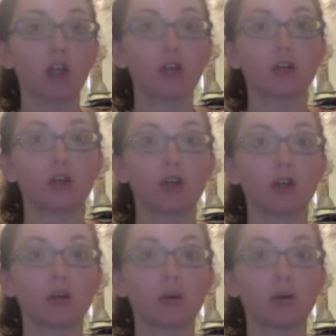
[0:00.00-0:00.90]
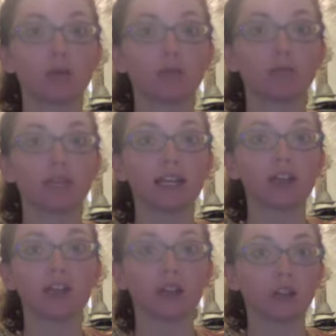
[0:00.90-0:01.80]
to
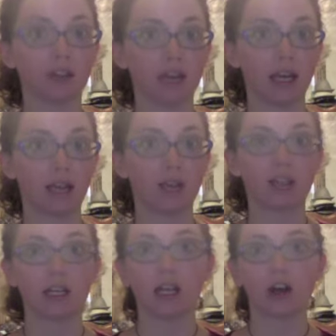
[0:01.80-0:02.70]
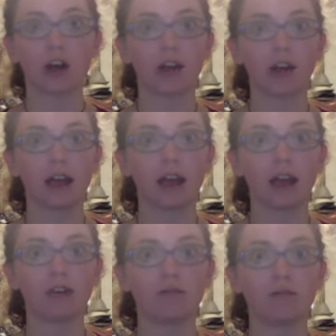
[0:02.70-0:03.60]
kitschy little things sitting on
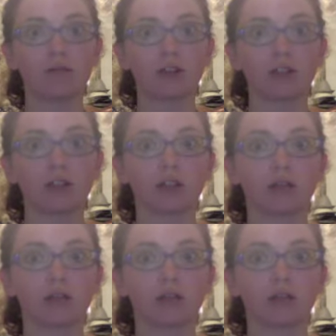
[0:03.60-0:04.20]
a dresser,